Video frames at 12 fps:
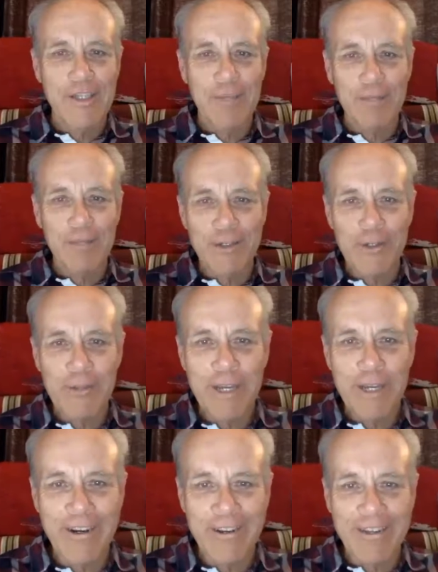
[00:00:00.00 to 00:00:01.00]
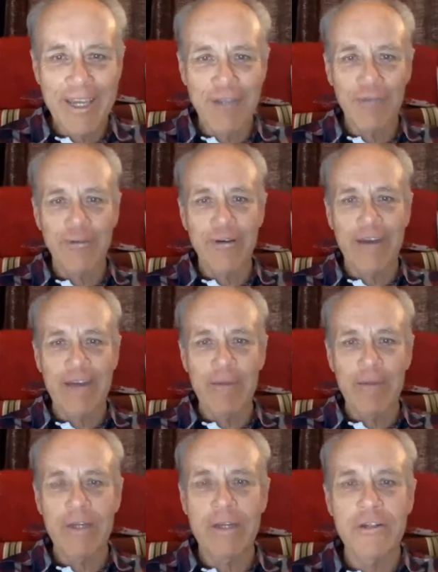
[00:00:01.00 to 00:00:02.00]
pleasure to be here. Thank you for having
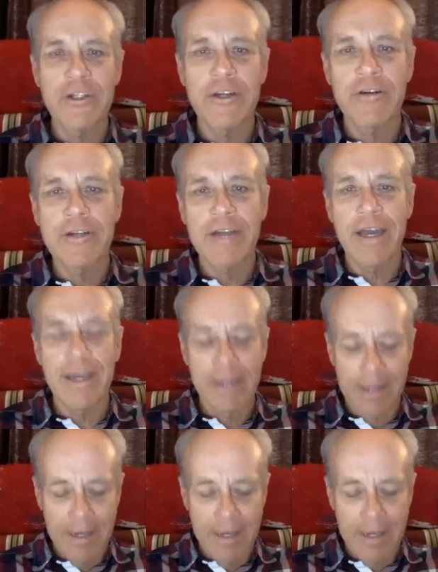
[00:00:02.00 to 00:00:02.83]
me on the show today.